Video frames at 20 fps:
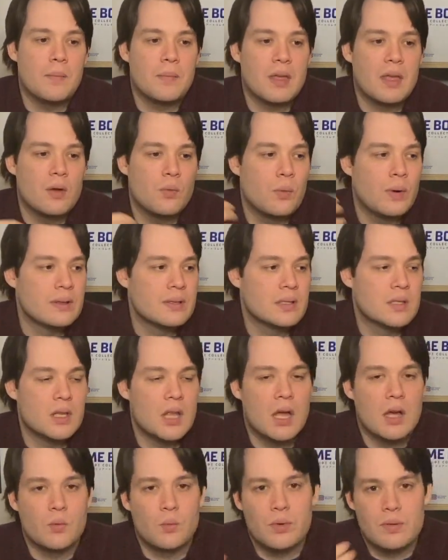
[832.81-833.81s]
It went
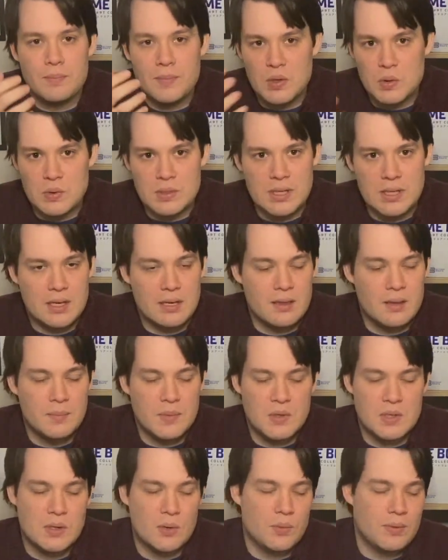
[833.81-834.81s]
along with music, and the
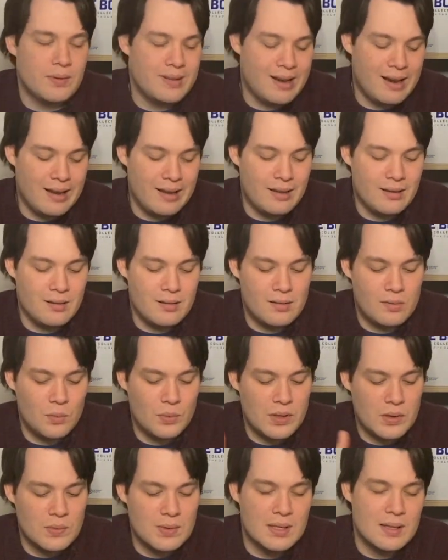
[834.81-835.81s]
music would change when
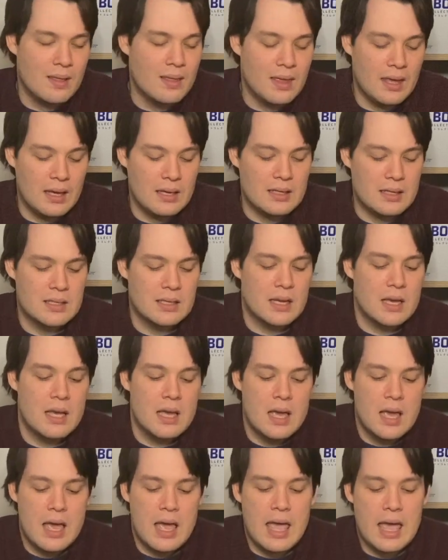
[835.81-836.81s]
you did things,
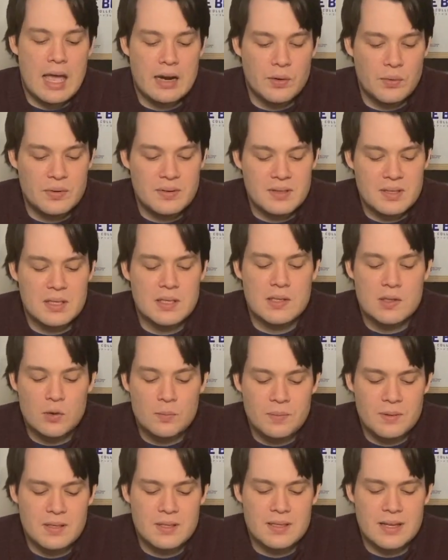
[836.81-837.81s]
and it was just a
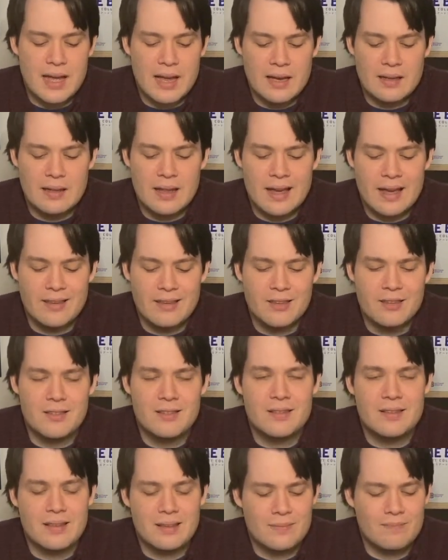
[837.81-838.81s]
super
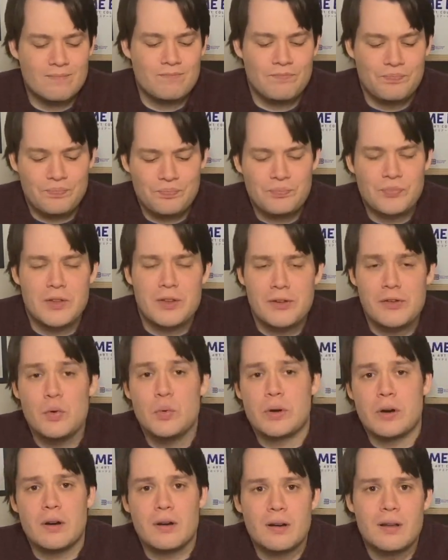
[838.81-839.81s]
stylized
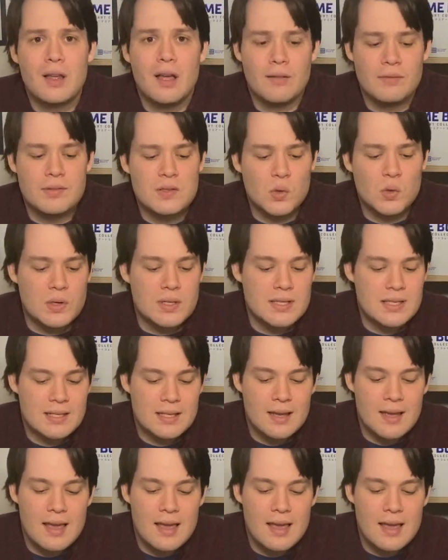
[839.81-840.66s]
shooter of sorts.